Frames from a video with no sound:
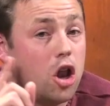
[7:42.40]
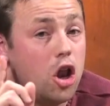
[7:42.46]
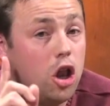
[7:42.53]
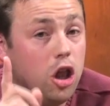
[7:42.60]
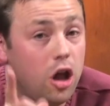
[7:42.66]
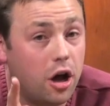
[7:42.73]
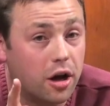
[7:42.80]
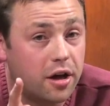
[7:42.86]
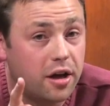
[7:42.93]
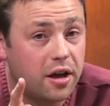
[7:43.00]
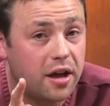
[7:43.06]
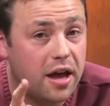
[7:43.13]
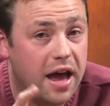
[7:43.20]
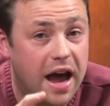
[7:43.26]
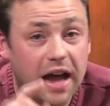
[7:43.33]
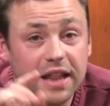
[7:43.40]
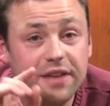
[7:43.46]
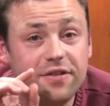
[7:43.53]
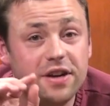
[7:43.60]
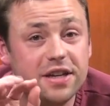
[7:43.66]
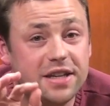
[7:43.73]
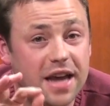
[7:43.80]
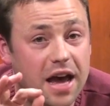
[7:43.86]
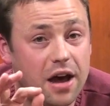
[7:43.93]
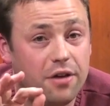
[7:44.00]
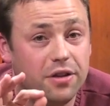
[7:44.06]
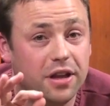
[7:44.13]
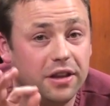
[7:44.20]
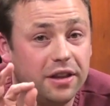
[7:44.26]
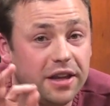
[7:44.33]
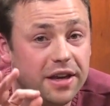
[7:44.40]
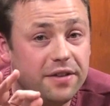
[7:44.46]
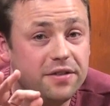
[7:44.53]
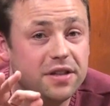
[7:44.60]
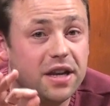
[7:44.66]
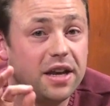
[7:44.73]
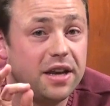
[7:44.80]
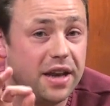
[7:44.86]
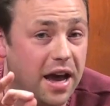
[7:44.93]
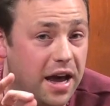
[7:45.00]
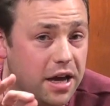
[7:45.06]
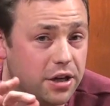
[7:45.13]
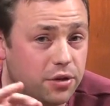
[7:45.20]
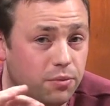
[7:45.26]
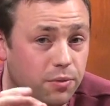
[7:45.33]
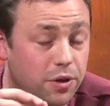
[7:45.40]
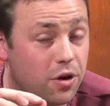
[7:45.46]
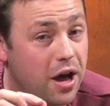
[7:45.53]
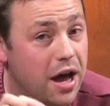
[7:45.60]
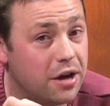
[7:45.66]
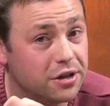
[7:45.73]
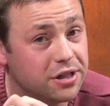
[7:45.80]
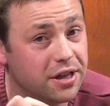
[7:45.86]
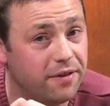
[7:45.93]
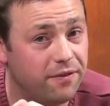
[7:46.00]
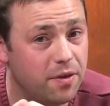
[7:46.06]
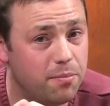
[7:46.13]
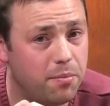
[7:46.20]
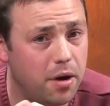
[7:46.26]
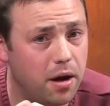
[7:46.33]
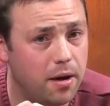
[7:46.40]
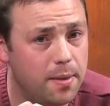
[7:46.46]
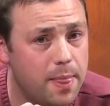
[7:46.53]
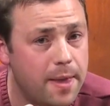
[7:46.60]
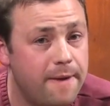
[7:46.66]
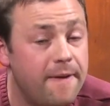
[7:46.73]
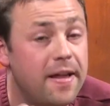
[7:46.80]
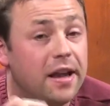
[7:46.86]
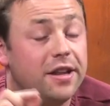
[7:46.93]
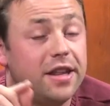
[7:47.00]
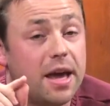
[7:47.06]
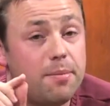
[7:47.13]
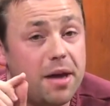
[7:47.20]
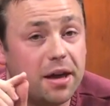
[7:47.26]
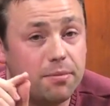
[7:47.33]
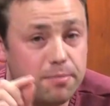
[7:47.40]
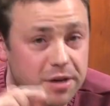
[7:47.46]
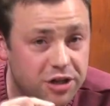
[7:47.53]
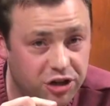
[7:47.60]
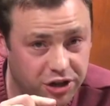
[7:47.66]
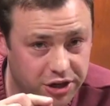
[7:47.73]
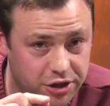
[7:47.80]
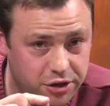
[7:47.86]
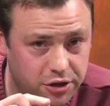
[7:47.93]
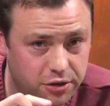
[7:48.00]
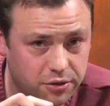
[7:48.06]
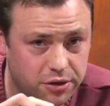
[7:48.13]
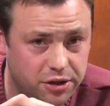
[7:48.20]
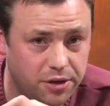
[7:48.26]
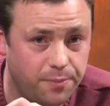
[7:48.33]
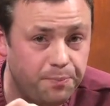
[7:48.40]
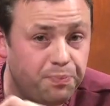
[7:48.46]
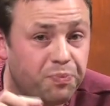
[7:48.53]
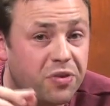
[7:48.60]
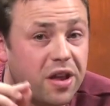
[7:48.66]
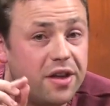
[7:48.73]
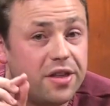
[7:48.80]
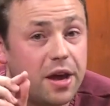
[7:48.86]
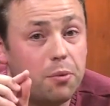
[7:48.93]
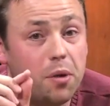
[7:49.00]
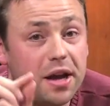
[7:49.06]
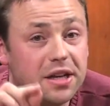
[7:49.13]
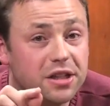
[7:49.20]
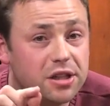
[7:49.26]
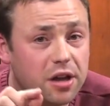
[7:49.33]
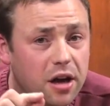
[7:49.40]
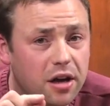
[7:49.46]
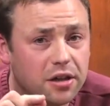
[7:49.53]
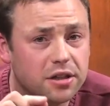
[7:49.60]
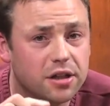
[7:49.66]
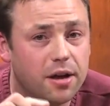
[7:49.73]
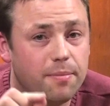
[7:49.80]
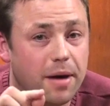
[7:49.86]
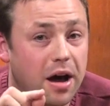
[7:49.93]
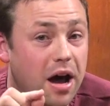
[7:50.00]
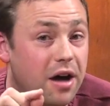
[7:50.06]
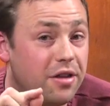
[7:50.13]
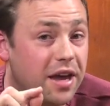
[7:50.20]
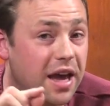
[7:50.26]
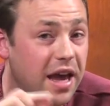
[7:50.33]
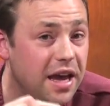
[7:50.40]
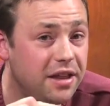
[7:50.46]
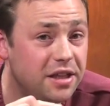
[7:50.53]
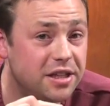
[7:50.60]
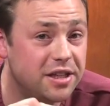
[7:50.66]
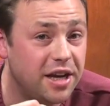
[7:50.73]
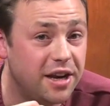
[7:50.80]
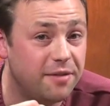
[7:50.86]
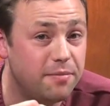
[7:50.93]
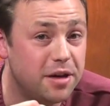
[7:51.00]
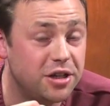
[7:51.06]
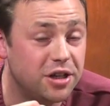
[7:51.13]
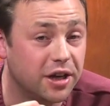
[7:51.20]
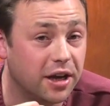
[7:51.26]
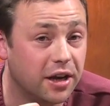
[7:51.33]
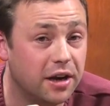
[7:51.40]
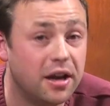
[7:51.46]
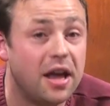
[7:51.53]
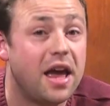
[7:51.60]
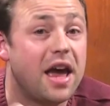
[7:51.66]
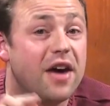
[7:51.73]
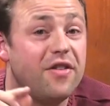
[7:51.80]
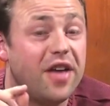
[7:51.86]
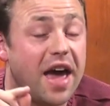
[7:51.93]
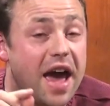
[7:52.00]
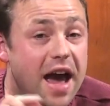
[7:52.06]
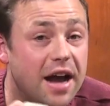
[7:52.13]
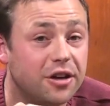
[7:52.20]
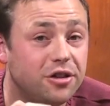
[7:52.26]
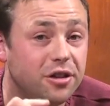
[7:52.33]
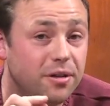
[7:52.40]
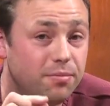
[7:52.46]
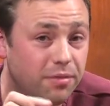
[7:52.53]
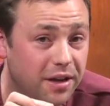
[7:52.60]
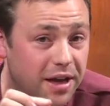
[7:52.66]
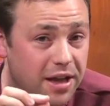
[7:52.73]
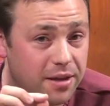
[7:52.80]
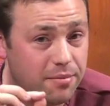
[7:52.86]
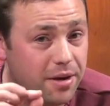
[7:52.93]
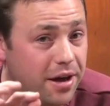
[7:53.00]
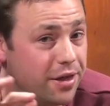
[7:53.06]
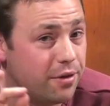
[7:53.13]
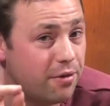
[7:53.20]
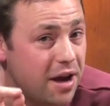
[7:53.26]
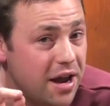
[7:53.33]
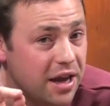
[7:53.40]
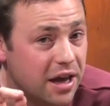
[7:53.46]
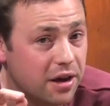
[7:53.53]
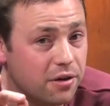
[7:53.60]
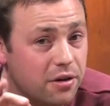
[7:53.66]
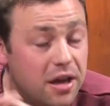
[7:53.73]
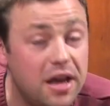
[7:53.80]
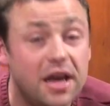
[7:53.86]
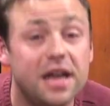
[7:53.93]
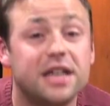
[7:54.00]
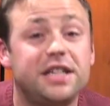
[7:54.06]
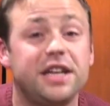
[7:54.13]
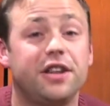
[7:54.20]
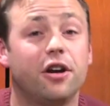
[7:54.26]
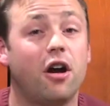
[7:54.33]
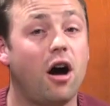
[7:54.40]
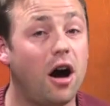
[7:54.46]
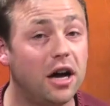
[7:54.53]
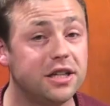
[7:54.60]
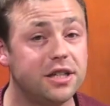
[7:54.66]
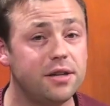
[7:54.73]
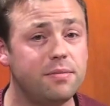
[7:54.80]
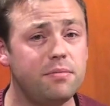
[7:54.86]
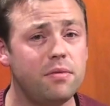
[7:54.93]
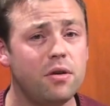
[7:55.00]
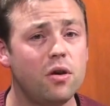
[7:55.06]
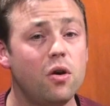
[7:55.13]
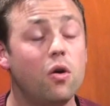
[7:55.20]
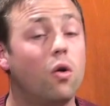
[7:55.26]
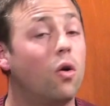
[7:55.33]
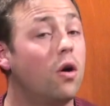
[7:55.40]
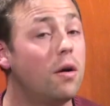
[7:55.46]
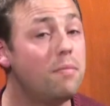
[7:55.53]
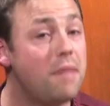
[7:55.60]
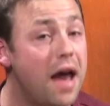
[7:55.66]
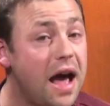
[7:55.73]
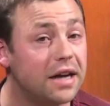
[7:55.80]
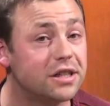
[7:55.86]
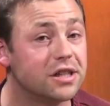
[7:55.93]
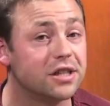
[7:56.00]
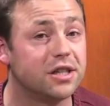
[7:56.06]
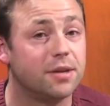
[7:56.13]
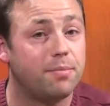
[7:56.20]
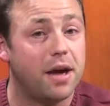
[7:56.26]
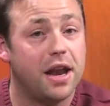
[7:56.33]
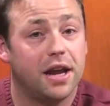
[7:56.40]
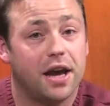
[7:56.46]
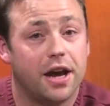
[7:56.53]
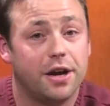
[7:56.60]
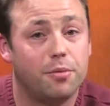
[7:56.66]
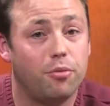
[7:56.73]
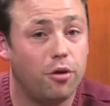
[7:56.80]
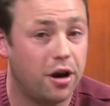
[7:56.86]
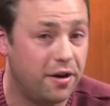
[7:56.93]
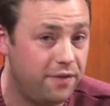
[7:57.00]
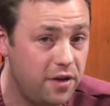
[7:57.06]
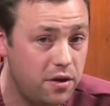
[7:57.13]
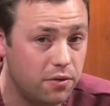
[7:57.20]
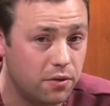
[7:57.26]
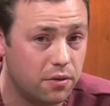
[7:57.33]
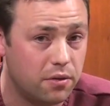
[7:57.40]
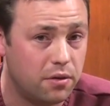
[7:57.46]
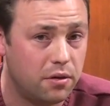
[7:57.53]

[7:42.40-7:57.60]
Look, I live in a town that lives and dies with Ohio State football. They make Michigan jokes. They write songs about how they hate the state of Michigan, and they actually play them on the radio. It's either awesome or obnoxious, depending on your point of view.